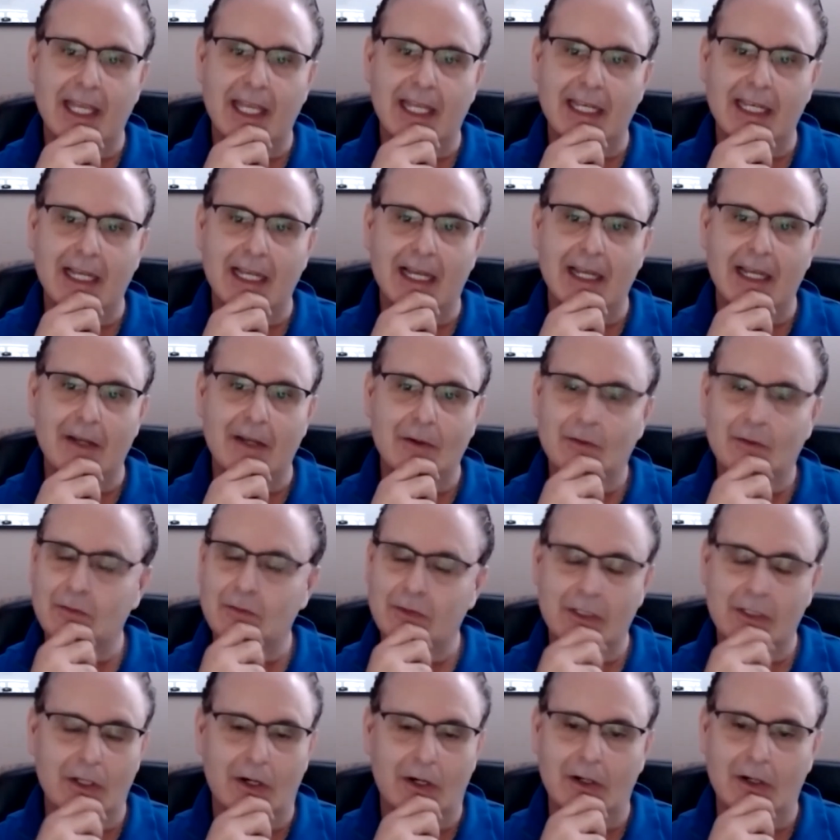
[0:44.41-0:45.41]
And I
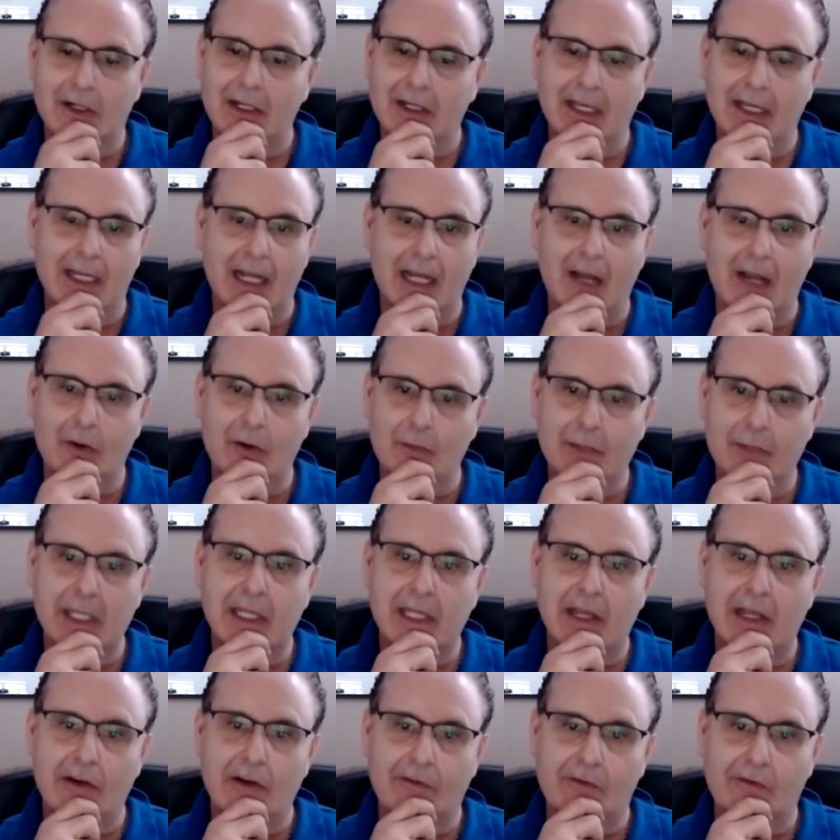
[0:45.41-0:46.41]
will be
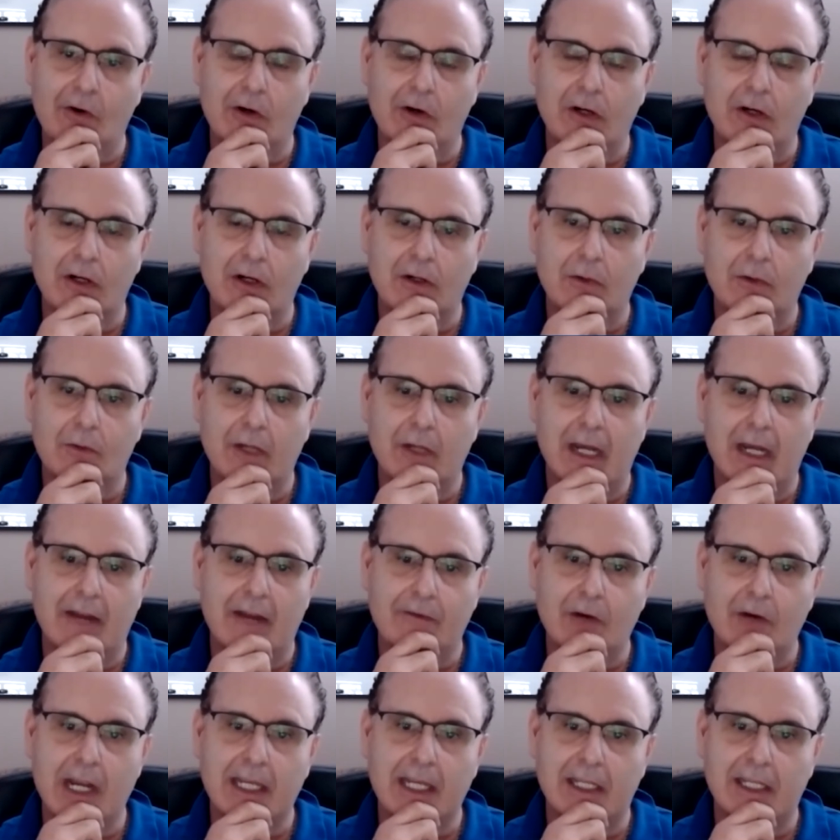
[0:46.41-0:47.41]
there for her,
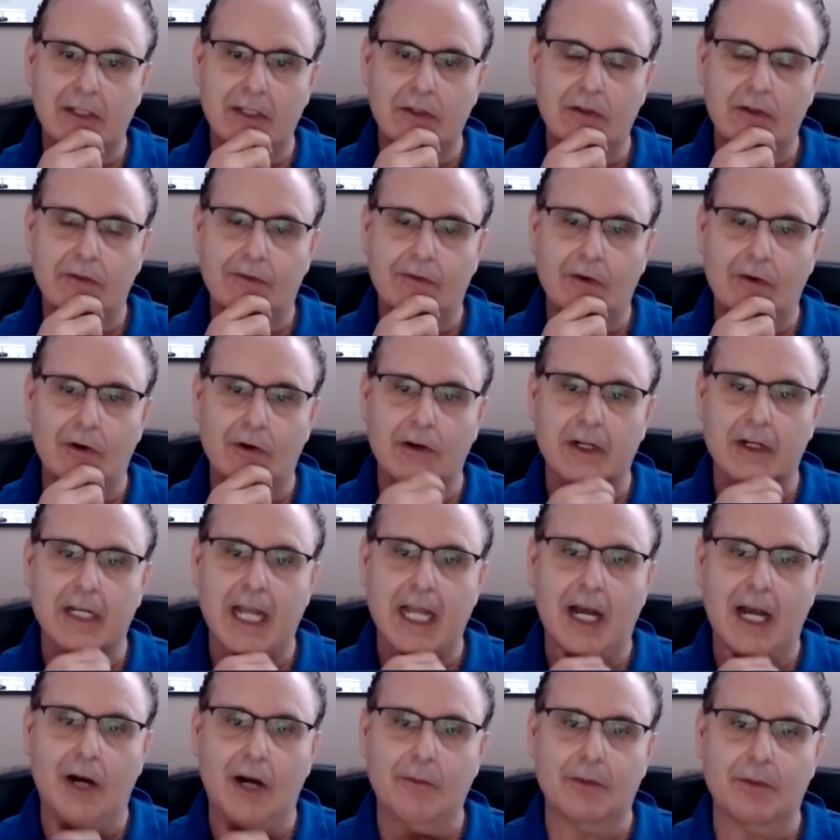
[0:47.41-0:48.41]
whatever I can do for her
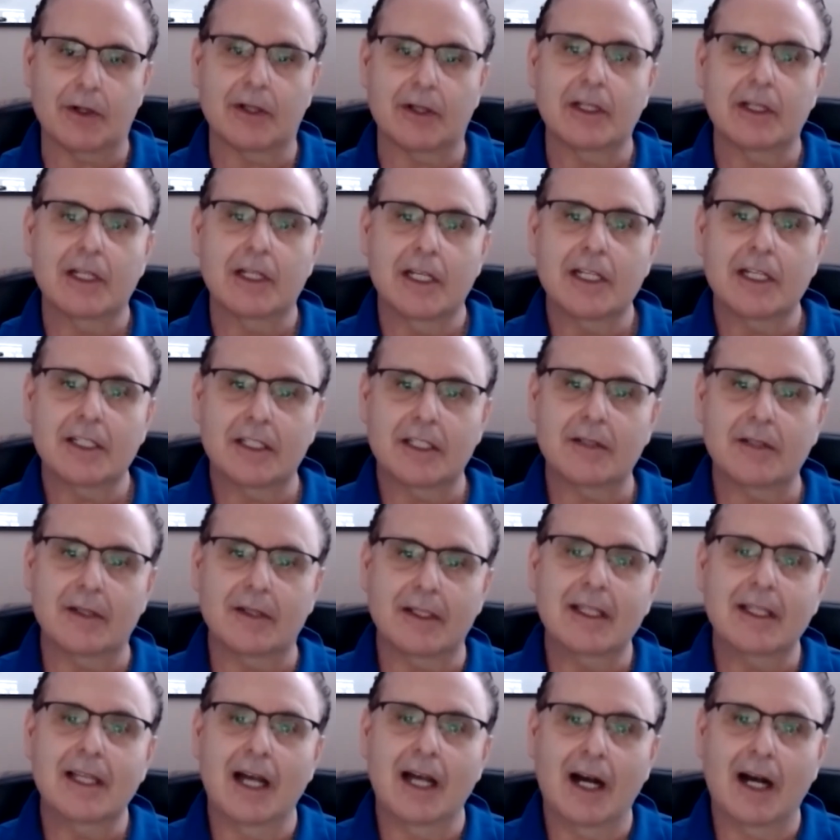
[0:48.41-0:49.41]
and help her
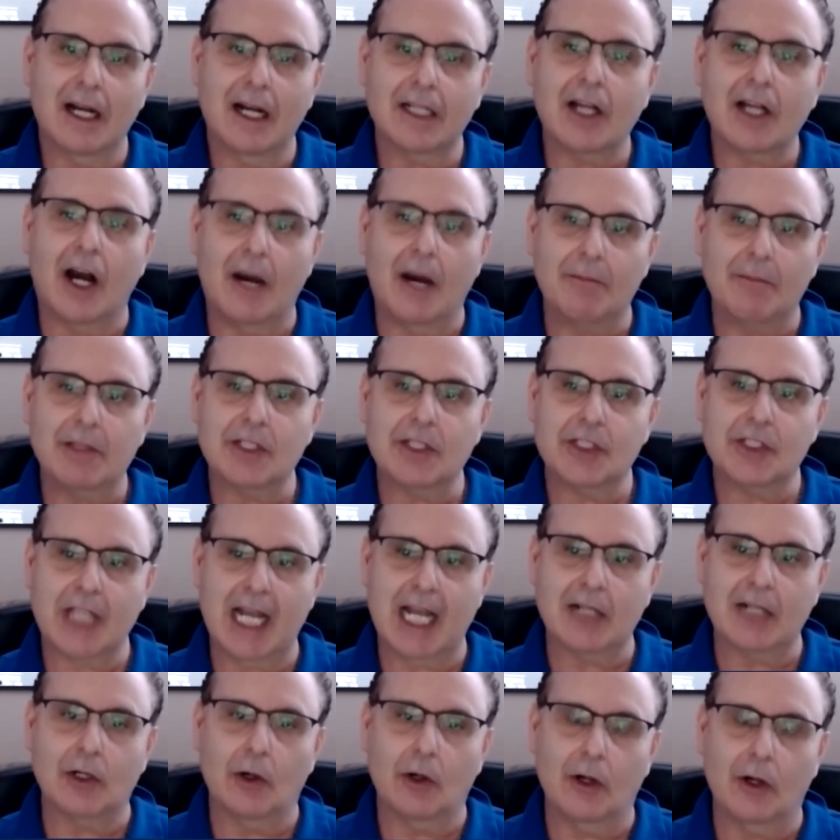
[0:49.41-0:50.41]
to accomplish
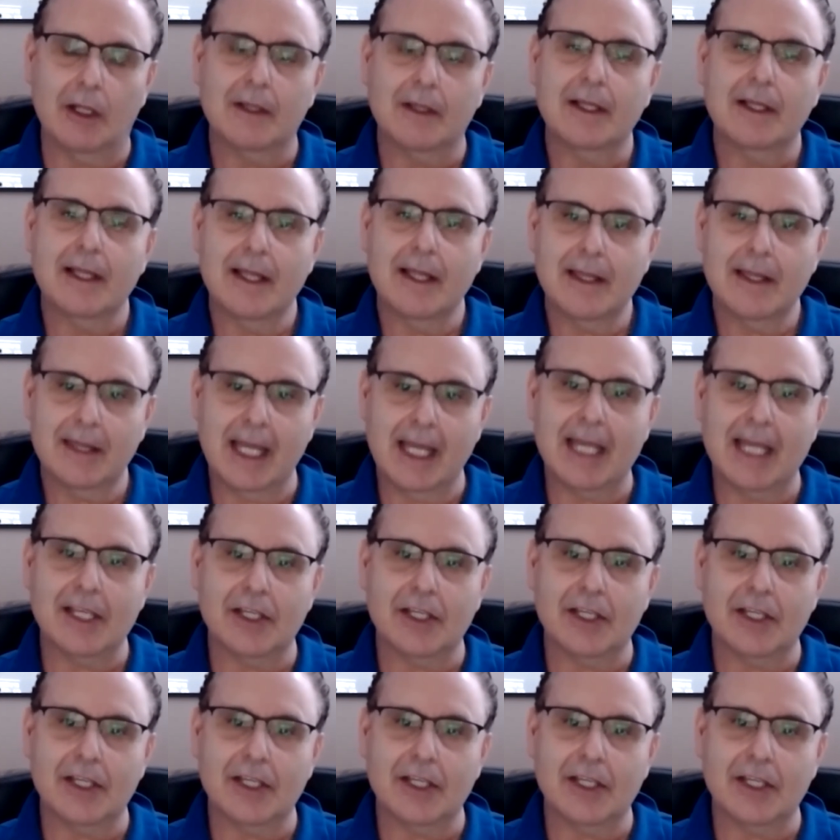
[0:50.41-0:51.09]
that goal. Thank